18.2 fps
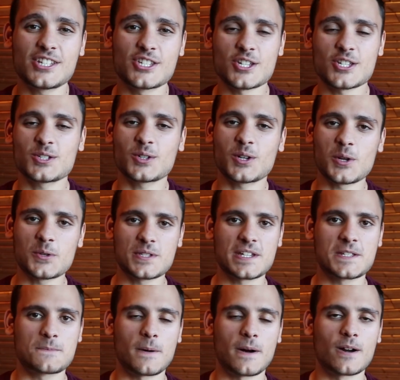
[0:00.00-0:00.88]
just to close
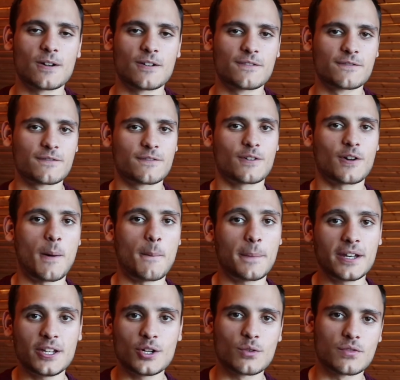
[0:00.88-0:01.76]
this part of
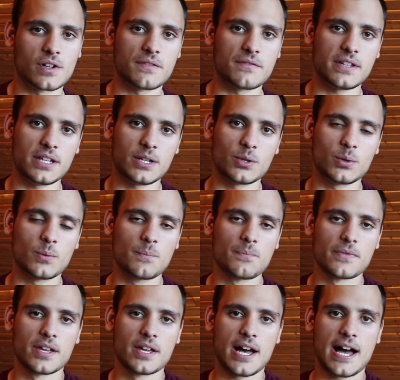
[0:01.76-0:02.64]
company
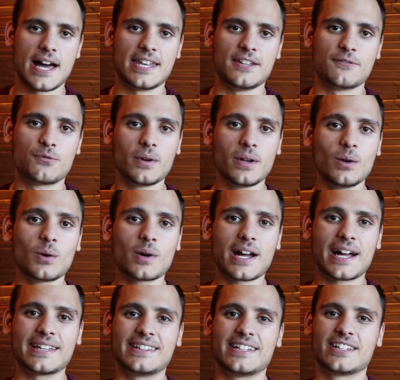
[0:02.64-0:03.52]
overview, and if we
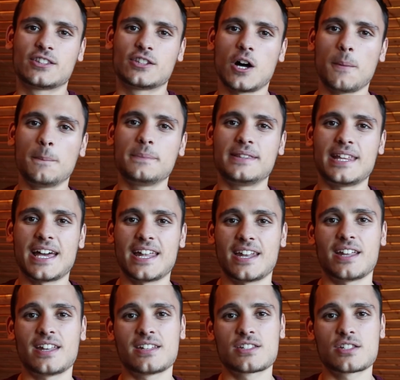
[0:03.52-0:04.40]
look at the top
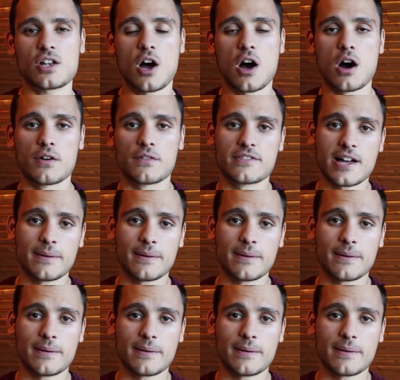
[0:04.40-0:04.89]
tenants of